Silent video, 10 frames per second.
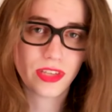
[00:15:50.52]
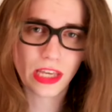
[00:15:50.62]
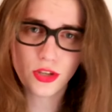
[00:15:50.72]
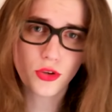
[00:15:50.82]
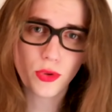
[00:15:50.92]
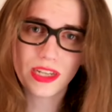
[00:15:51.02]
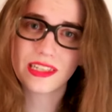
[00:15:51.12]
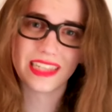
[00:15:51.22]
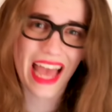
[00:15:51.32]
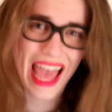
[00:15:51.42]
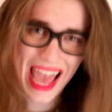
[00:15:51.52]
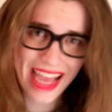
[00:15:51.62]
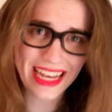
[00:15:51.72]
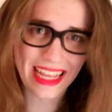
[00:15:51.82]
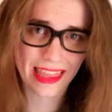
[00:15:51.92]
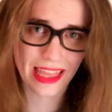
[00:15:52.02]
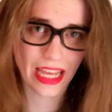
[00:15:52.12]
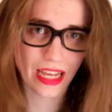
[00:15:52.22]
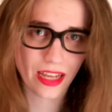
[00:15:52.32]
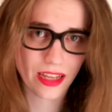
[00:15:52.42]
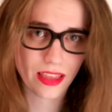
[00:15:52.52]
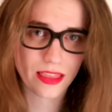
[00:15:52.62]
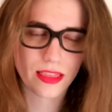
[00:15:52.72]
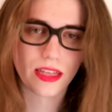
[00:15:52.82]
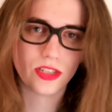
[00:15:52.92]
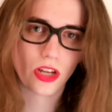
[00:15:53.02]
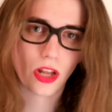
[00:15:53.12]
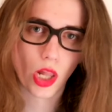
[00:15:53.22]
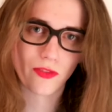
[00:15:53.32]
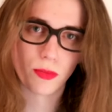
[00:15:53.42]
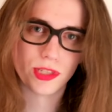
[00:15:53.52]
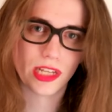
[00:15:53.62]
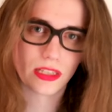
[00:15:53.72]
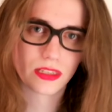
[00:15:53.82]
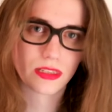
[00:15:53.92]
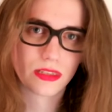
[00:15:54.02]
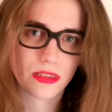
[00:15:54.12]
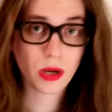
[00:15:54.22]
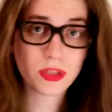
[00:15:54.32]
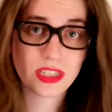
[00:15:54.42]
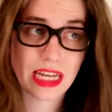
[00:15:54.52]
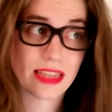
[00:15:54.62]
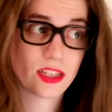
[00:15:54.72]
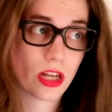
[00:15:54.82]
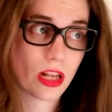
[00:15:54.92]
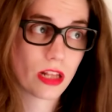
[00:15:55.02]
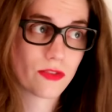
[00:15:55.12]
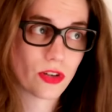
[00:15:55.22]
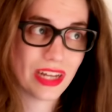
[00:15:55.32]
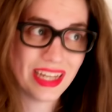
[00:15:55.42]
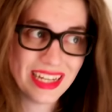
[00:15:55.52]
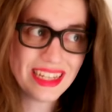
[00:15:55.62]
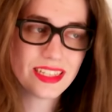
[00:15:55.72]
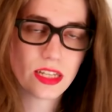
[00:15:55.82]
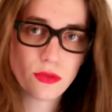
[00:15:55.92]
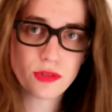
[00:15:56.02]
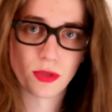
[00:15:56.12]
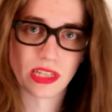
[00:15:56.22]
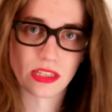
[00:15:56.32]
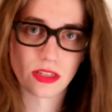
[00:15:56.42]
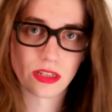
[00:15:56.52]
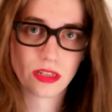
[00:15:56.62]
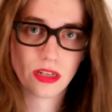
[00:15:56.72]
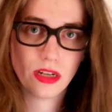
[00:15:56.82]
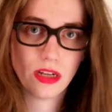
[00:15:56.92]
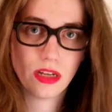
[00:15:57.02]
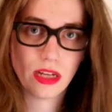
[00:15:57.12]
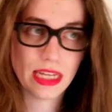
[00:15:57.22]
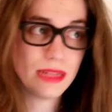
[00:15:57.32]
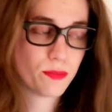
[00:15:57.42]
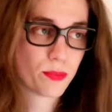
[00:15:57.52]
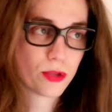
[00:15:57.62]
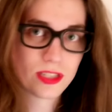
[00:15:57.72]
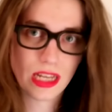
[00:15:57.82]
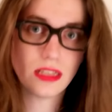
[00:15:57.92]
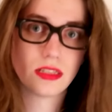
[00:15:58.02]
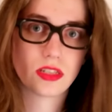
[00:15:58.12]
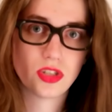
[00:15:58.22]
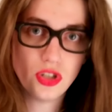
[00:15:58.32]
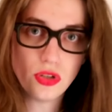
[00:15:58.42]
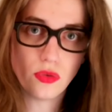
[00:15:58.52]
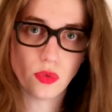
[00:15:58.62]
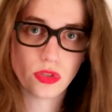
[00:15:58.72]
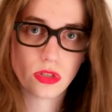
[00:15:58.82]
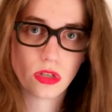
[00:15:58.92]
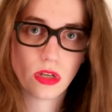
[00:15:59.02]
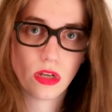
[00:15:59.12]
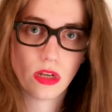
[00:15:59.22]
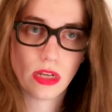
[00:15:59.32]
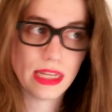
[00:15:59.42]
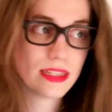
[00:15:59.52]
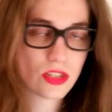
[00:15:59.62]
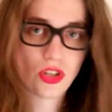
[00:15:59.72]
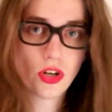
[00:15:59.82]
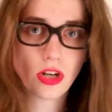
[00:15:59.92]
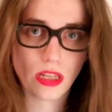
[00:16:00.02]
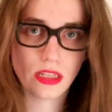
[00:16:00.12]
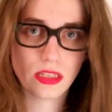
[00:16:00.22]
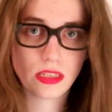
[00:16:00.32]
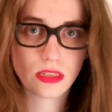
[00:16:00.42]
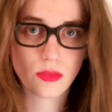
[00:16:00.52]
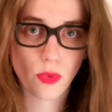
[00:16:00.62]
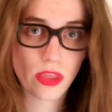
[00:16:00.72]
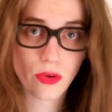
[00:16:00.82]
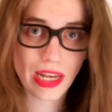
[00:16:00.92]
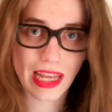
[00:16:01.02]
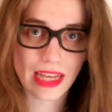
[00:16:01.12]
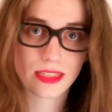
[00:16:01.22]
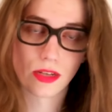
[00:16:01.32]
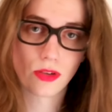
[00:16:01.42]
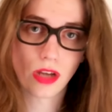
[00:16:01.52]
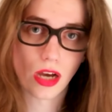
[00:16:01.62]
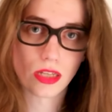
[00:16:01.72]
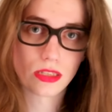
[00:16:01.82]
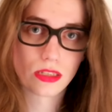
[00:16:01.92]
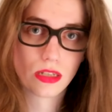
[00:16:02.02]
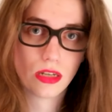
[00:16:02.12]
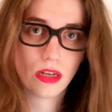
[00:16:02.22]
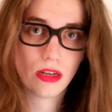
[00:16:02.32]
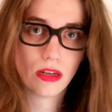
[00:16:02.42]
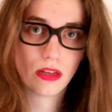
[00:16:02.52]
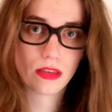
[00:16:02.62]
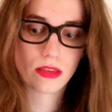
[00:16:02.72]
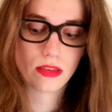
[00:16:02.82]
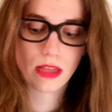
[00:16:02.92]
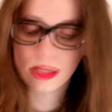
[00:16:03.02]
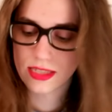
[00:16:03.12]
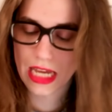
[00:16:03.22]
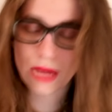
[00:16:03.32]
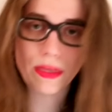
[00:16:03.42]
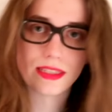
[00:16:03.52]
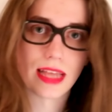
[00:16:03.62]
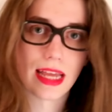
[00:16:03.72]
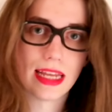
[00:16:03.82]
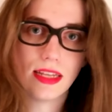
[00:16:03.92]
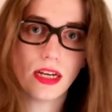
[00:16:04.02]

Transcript: can you criticize anything that John Oliver presents? So I would say that John Oliver is a news presenter. He presents news. He is a journalist, whether he likes it or not. The segments that he